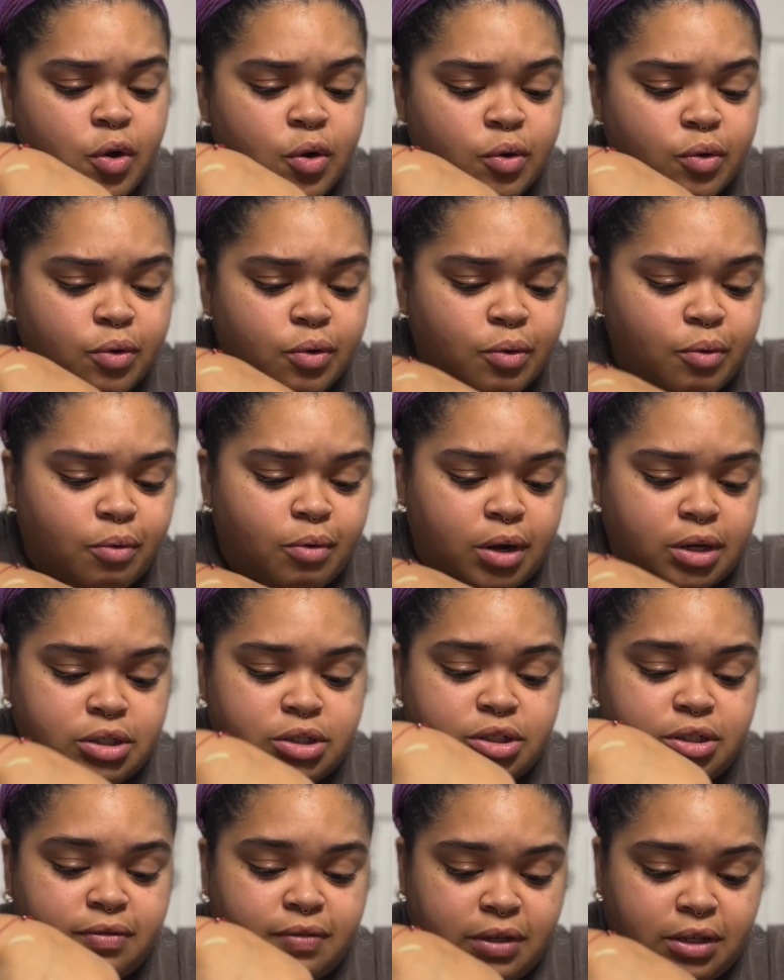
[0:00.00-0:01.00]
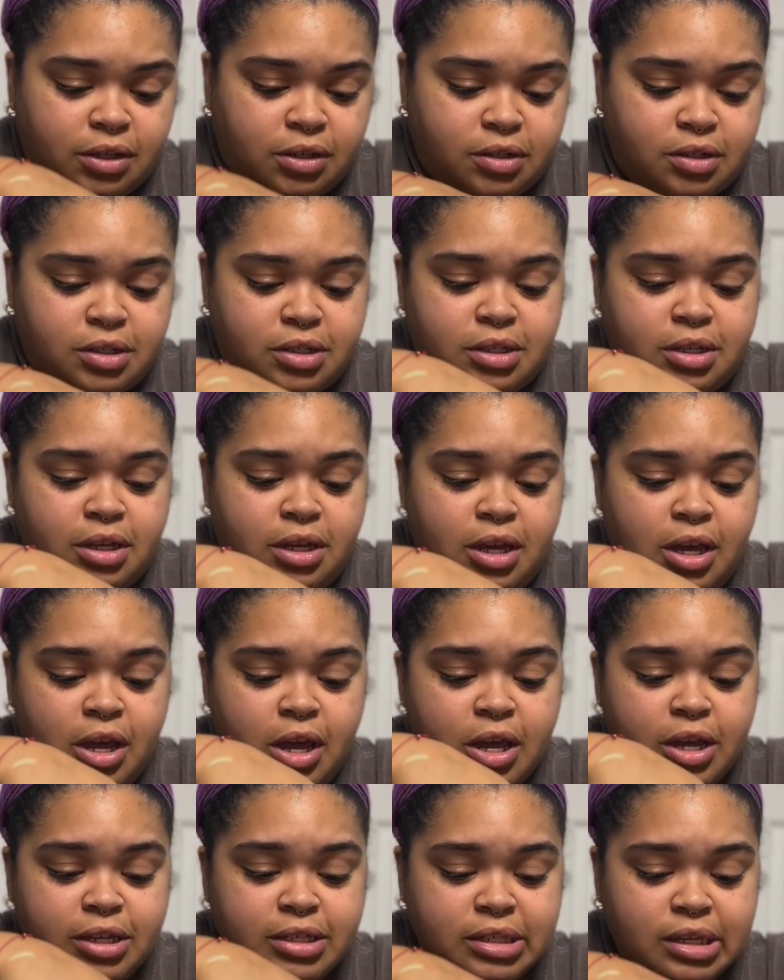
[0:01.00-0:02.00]
ooh, watch your fingers,
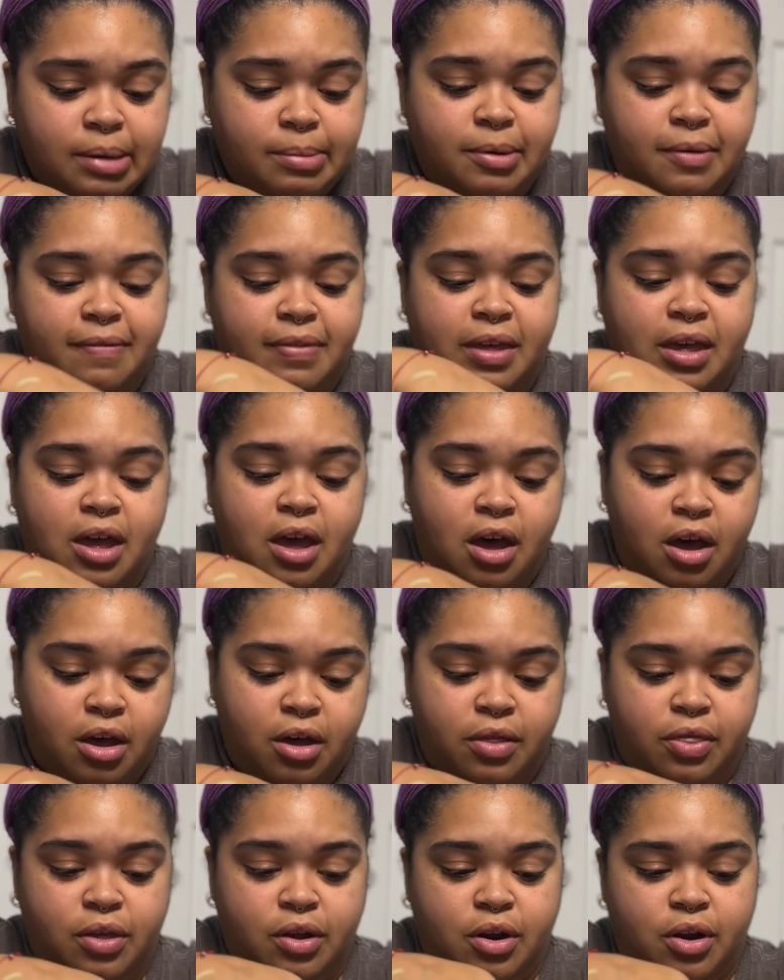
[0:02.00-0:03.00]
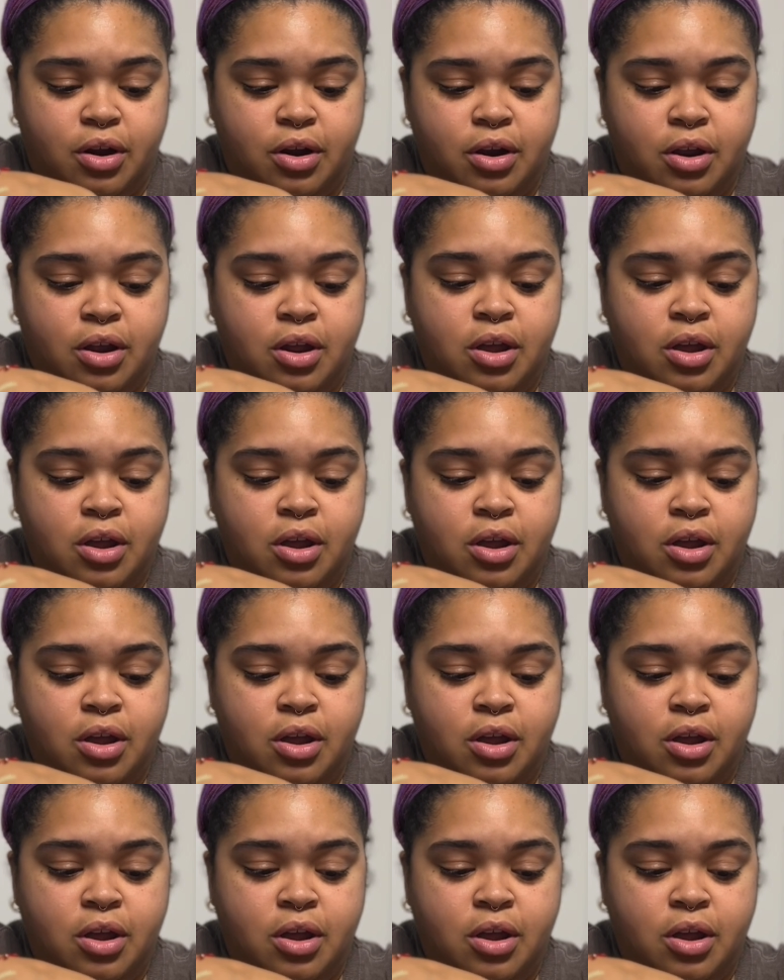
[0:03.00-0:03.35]
some of the other